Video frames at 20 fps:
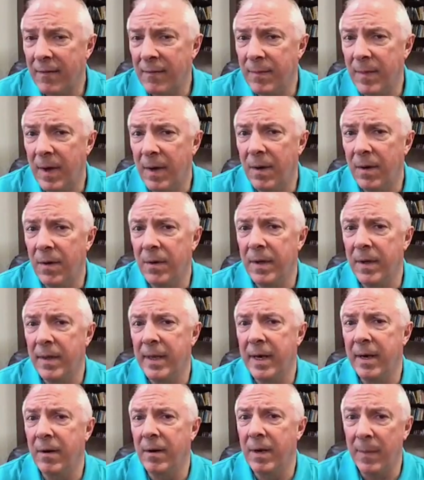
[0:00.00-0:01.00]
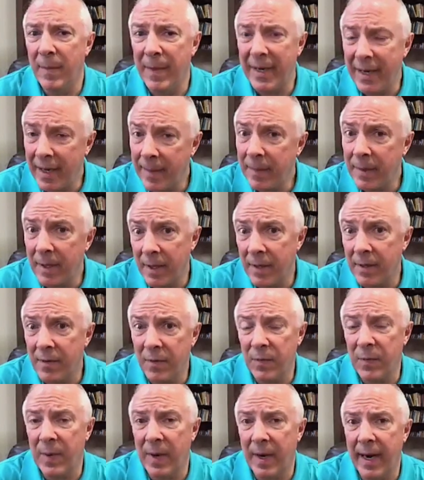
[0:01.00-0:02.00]
of mode and they're in a
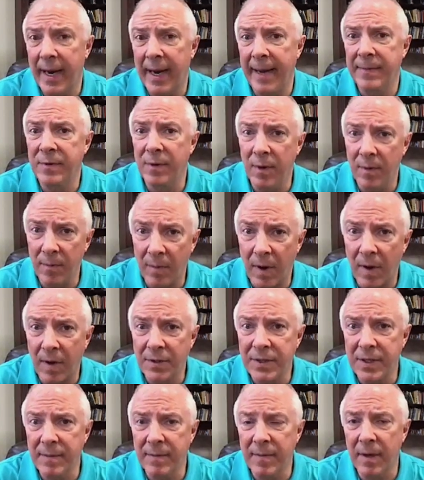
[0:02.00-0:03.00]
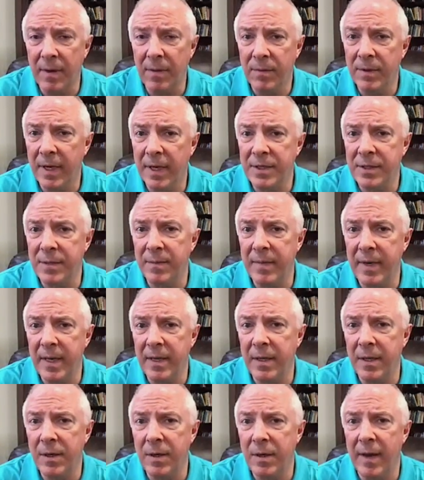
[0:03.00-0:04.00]
manipulative perhaps or a bossy mode doesn't
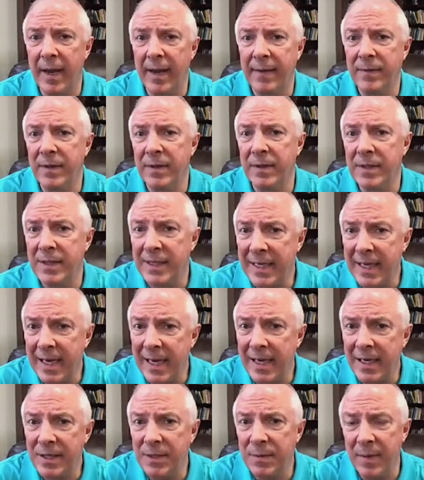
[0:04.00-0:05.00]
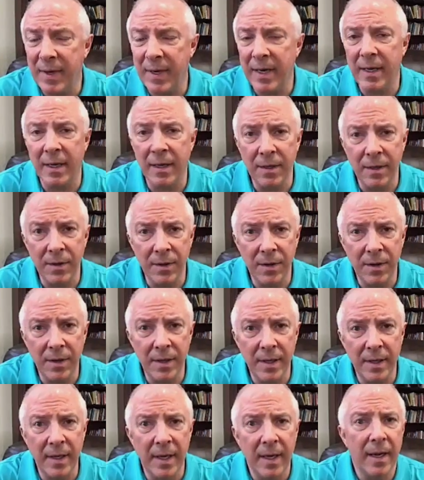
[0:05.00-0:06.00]
mean that you have to cease being a
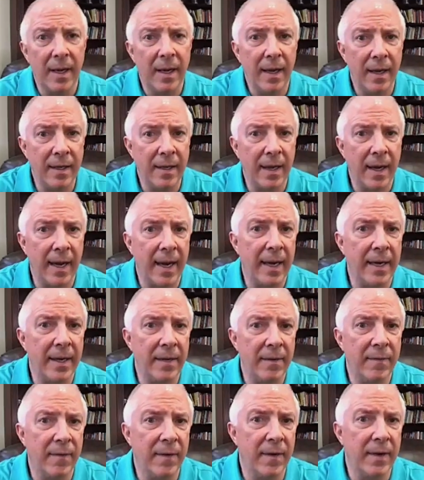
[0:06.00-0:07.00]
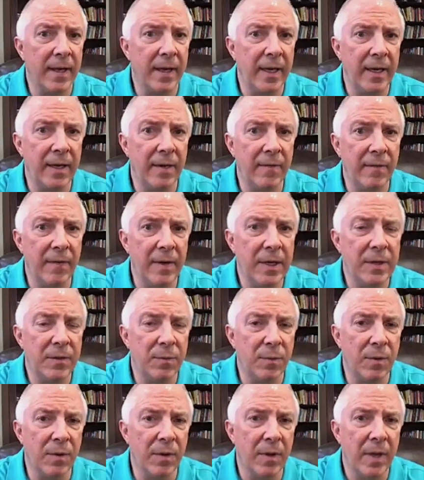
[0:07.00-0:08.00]
good and kind and friendly
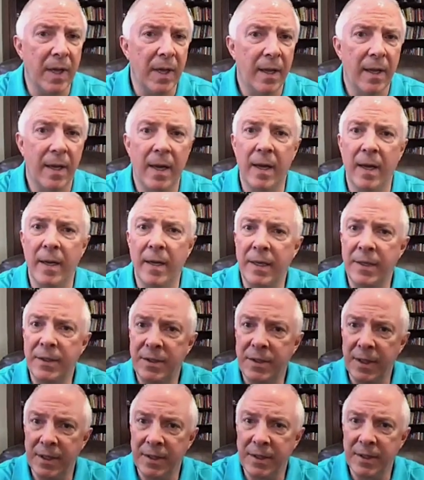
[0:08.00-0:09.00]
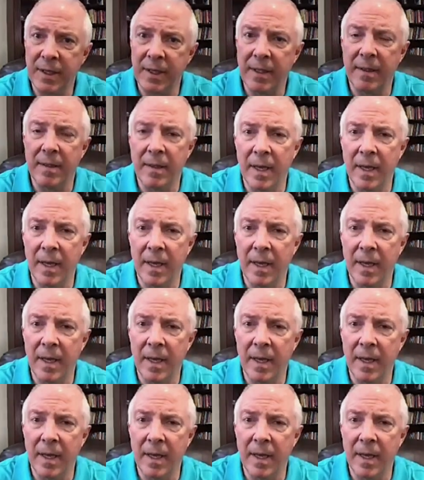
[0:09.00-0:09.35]
individual. It's just that